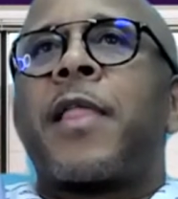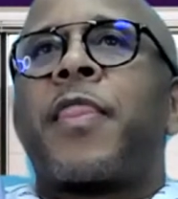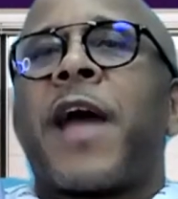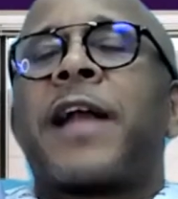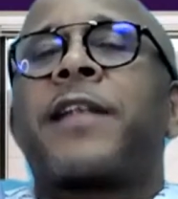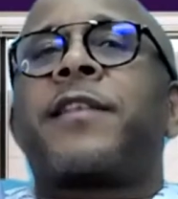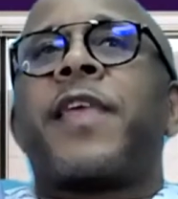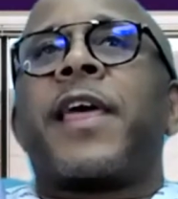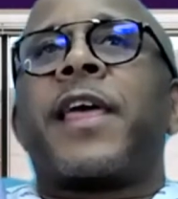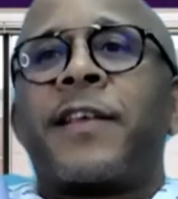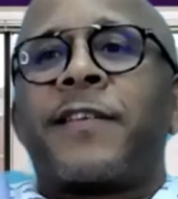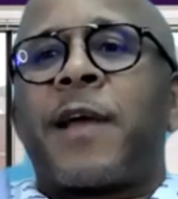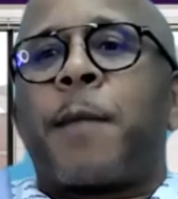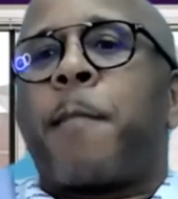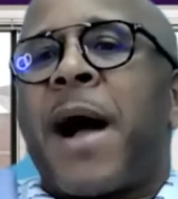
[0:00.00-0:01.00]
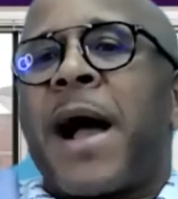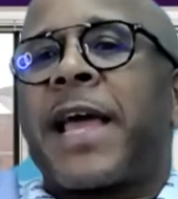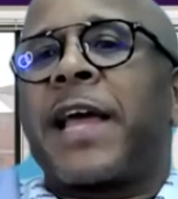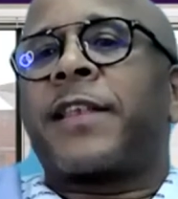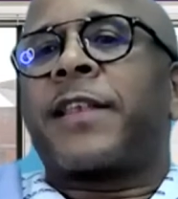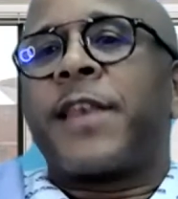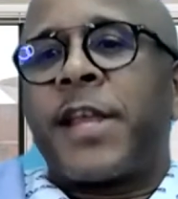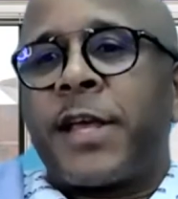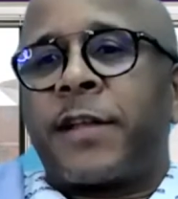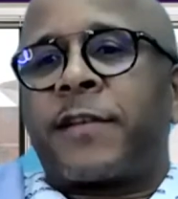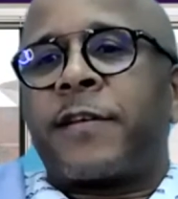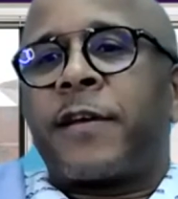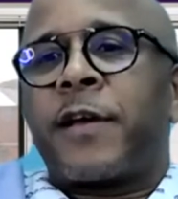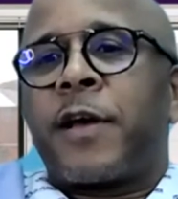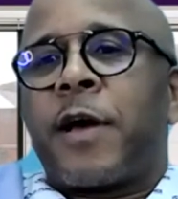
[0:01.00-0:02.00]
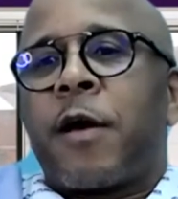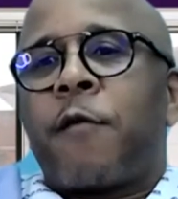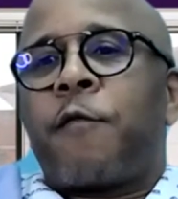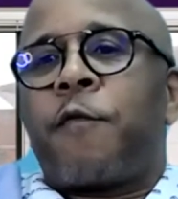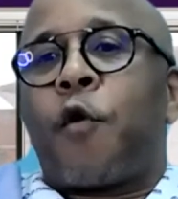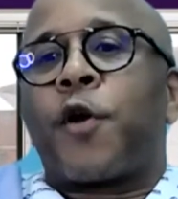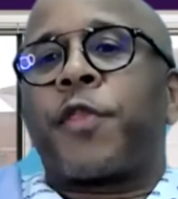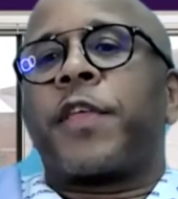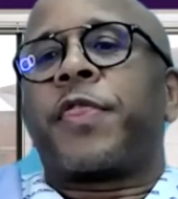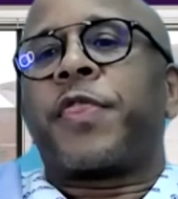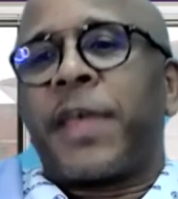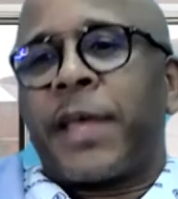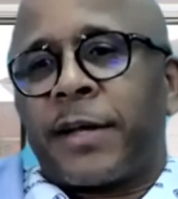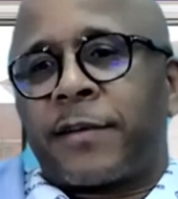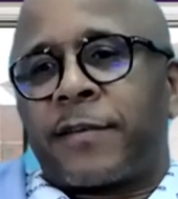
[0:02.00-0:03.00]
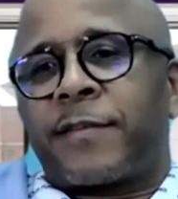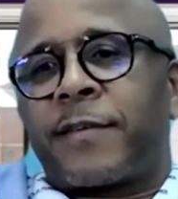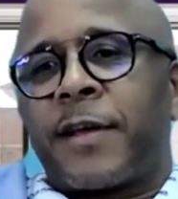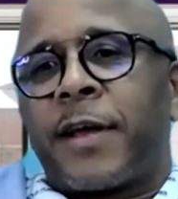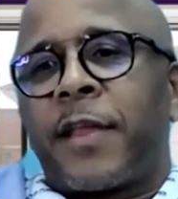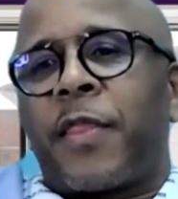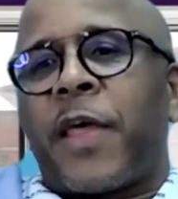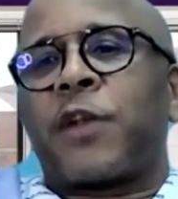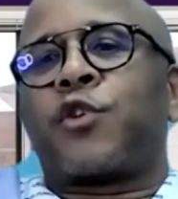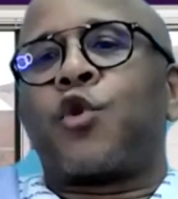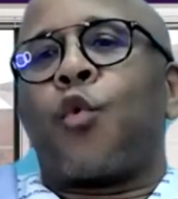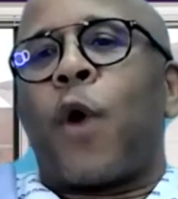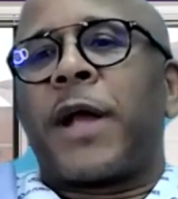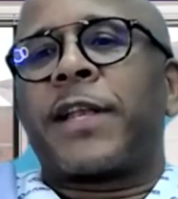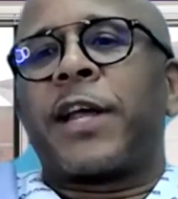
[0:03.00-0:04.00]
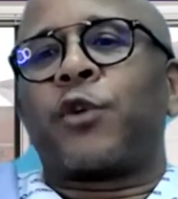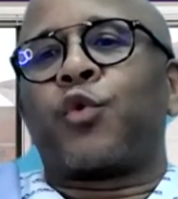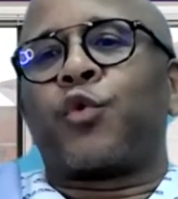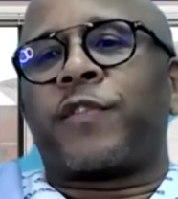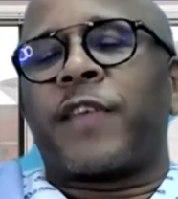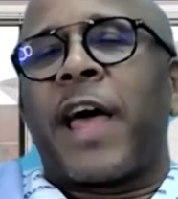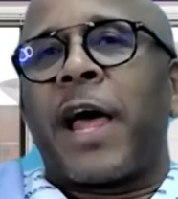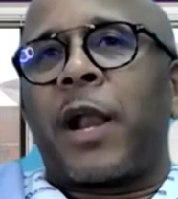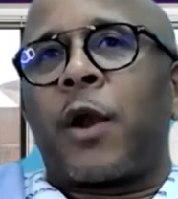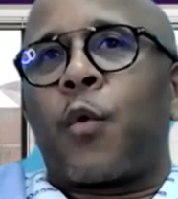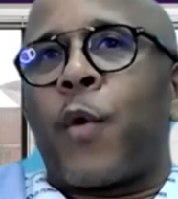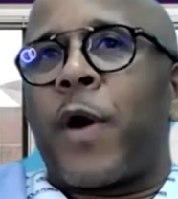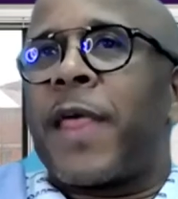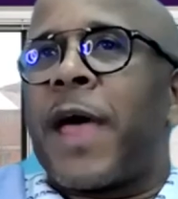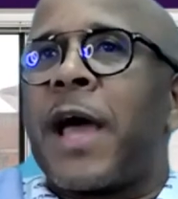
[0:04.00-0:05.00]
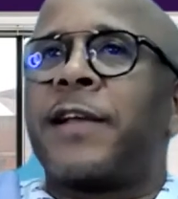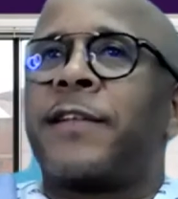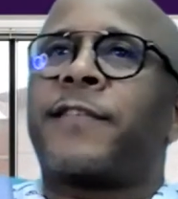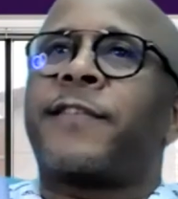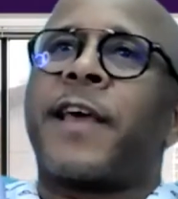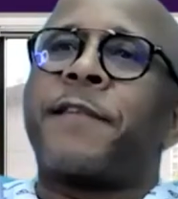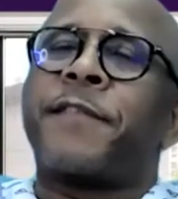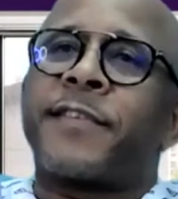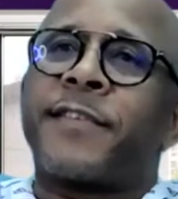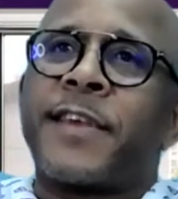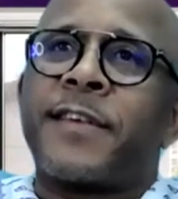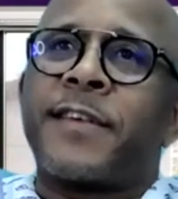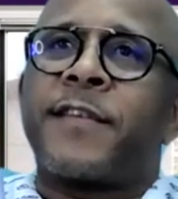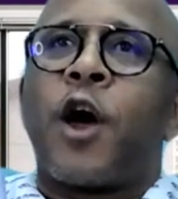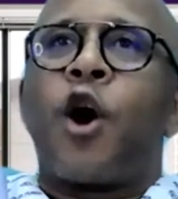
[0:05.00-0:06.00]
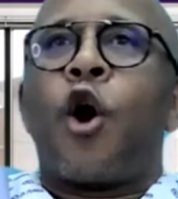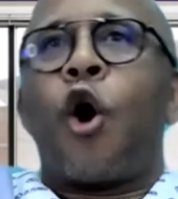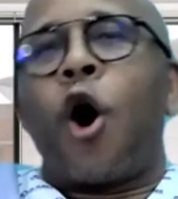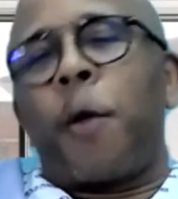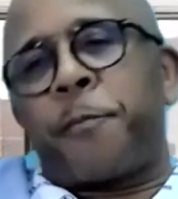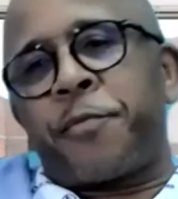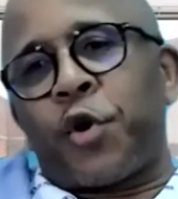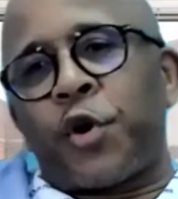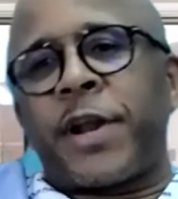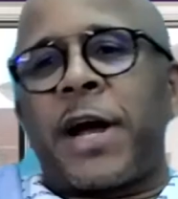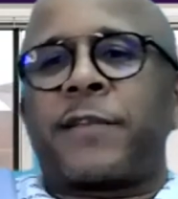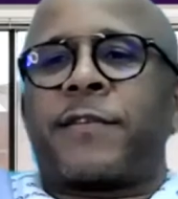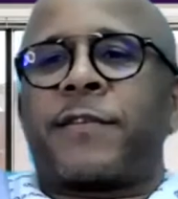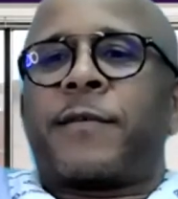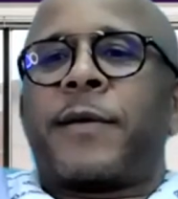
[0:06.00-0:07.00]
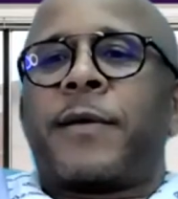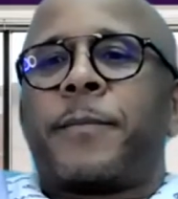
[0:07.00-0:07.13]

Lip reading: that there is a market need for the things that you wanted to sell, whether it's services or products?